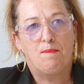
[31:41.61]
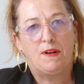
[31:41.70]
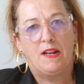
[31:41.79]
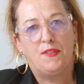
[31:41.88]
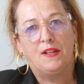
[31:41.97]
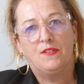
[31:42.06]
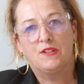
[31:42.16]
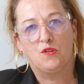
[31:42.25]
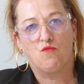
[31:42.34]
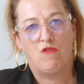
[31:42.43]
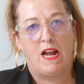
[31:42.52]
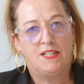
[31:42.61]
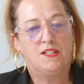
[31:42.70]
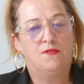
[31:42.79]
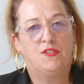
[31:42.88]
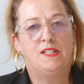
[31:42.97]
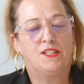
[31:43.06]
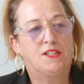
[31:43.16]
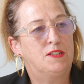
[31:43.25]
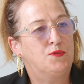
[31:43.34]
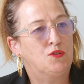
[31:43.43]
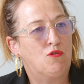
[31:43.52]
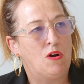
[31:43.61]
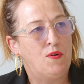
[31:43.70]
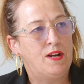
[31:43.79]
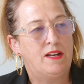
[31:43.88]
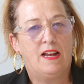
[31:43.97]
but I think there's a range of initiatives growing.